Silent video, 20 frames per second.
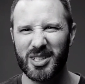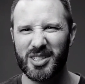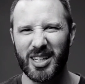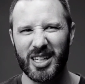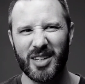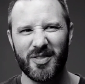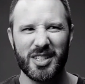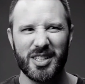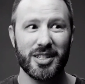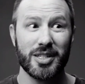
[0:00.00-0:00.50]
It's
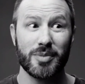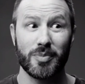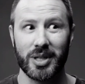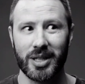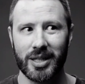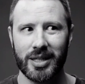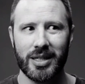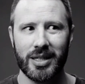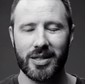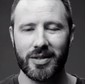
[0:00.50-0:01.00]
like if you just
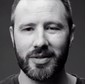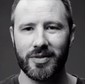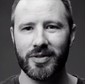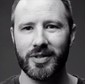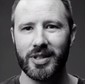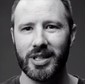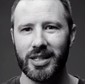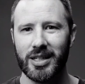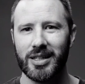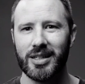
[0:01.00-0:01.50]

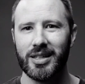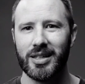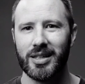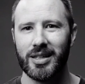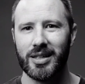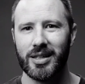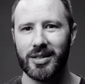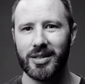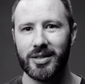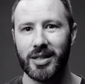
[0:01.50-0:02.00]
believe,
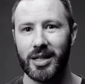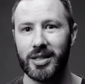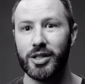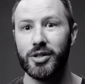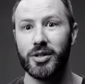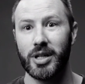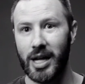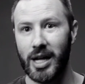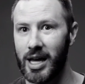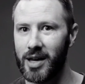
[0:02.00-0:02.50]
then
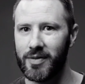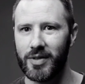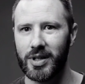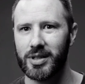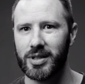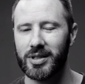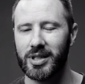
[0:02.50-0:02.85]
you can have it.